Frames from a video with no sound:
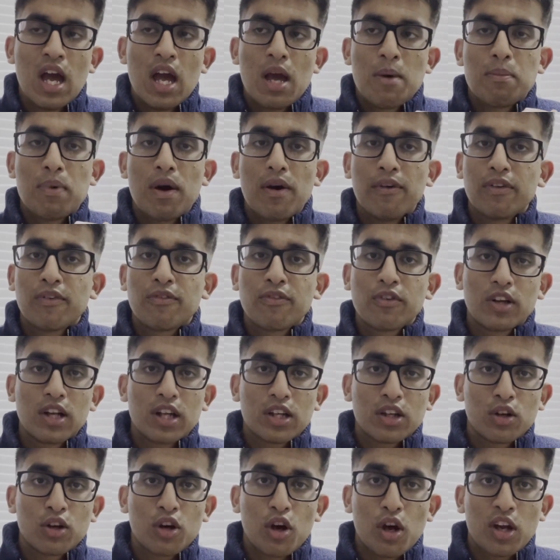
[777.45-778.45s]
But if you feel like
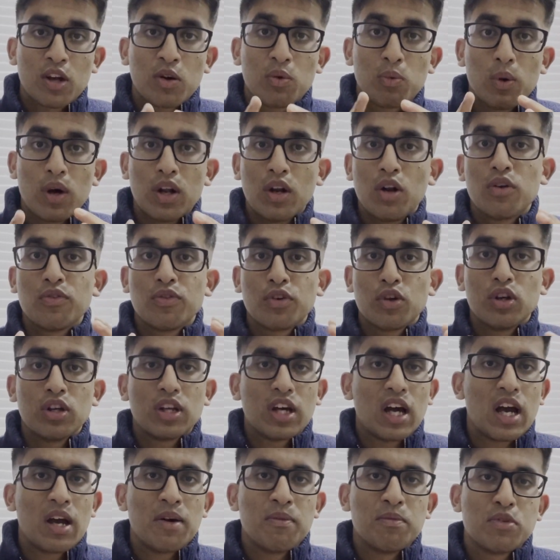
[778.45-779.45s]
you're going well over your
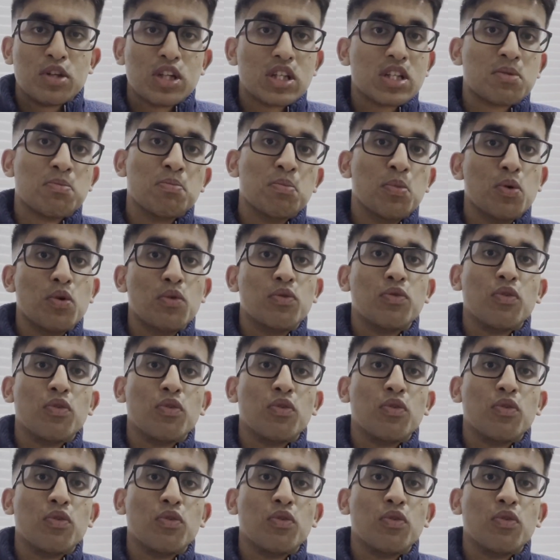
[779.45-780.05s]
time, just move